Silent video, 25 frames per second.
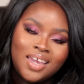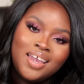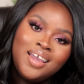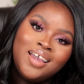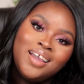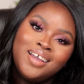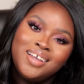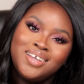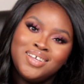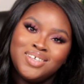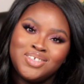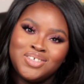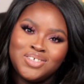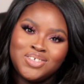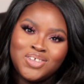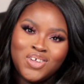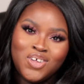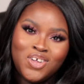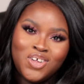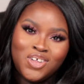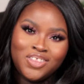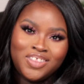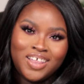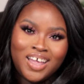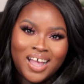know.
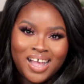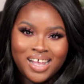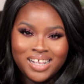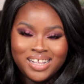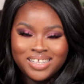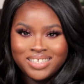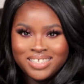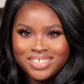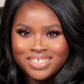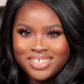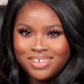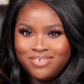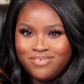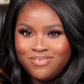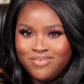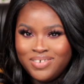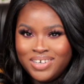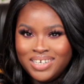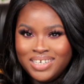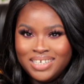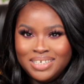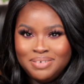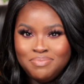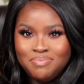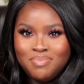So that's
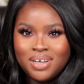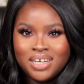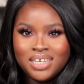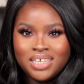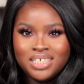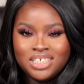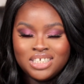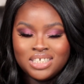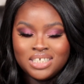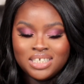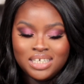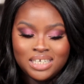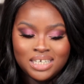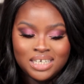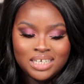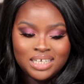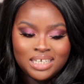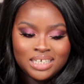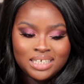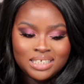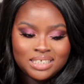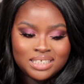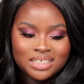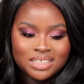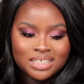really much
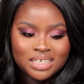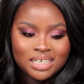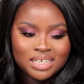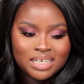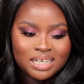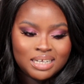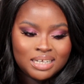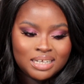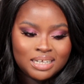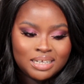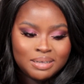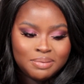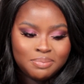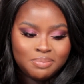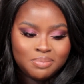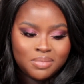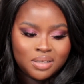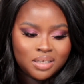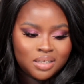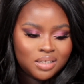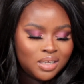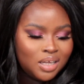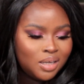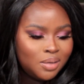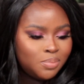it.
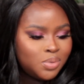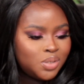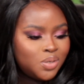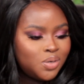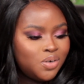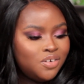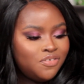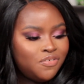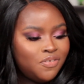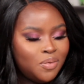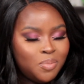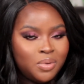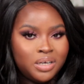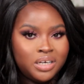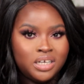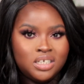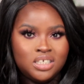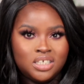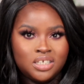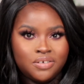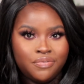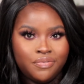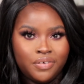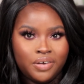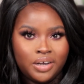um I'm sorry if I'm in a
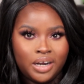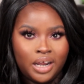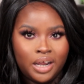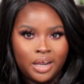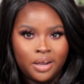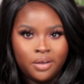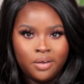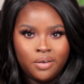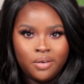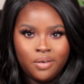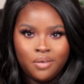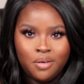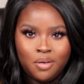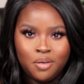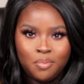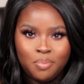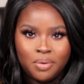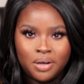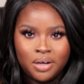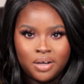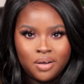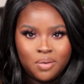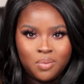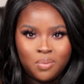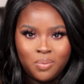different angle,
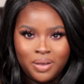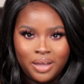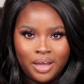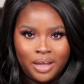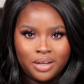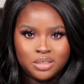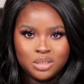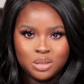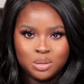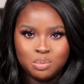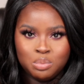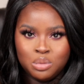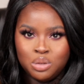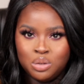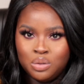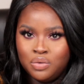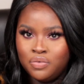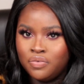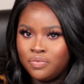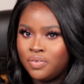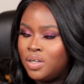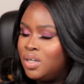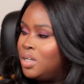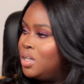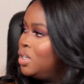but we had to
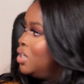move